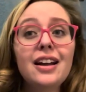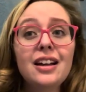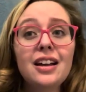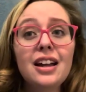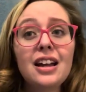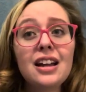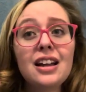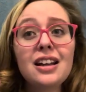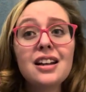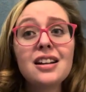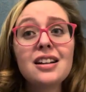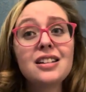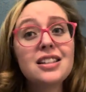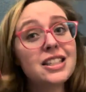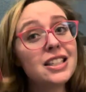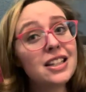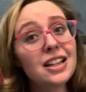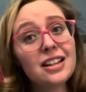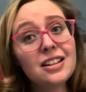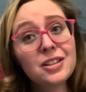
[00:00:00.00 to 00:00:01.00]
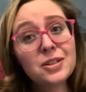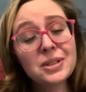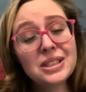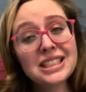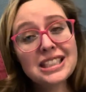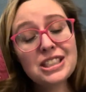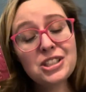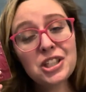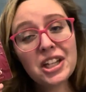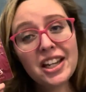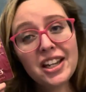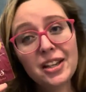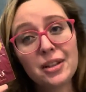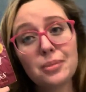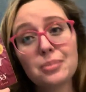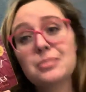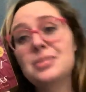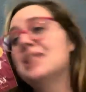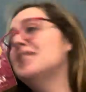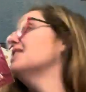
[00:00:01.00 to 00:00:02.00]
And Eloisa
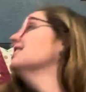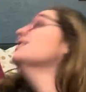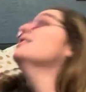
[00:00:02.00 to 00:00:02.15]
James,